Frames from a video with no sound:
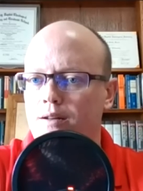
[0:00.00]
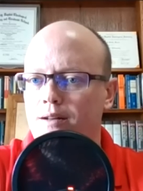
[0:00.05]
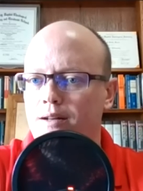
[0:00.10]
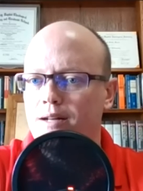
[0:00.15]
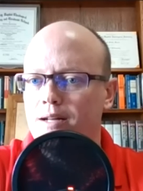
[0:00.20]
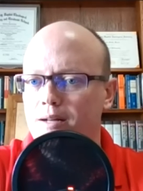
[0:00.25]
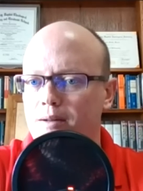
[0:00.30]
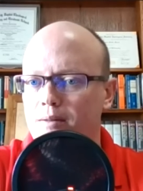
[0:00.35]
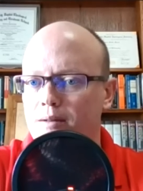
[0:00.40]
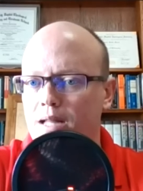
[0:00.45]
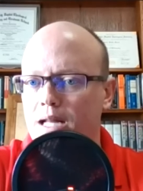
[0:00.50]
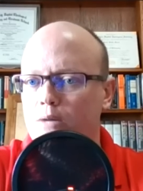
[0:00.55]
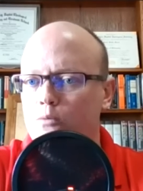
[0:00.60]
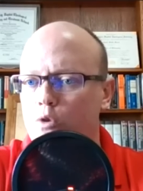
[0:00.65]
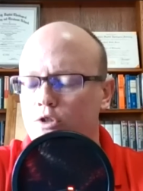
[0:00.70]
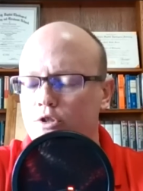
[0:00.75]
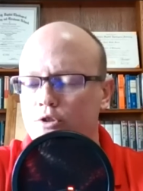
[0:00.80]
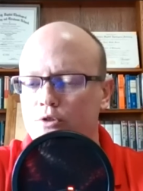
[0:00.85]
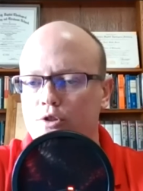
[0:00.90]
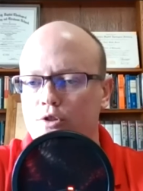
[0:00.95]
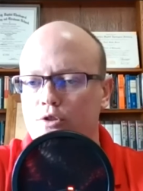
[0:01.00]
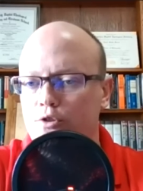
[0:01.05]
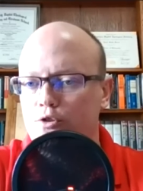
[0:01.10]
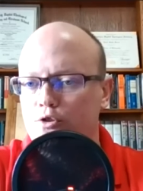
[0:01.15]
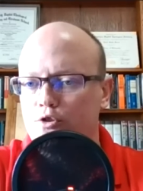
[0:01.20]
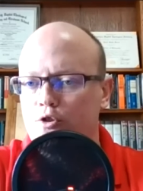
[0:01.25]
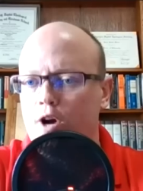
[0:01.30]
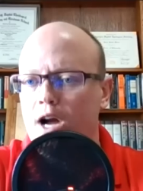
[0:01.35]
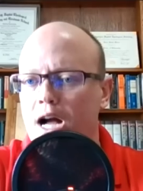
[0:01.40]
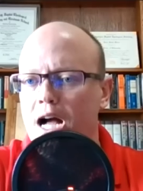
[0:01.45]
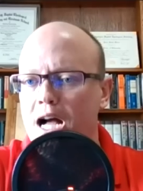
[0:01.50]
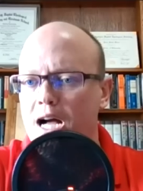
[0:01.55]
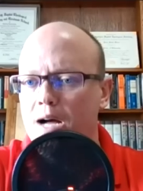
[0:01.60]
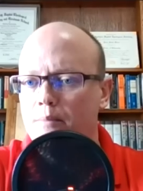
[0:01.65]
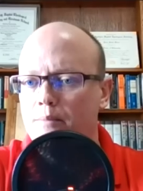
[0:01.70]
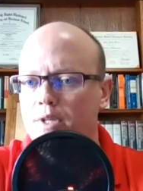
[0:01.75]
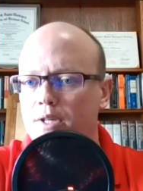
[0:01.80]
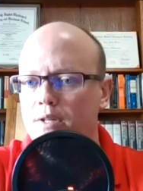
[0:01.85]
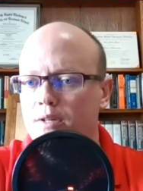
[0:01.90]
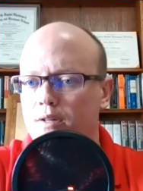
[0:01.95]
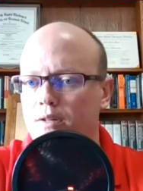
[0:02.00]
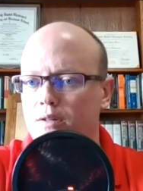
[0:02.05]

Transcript: Uh, like what you just described,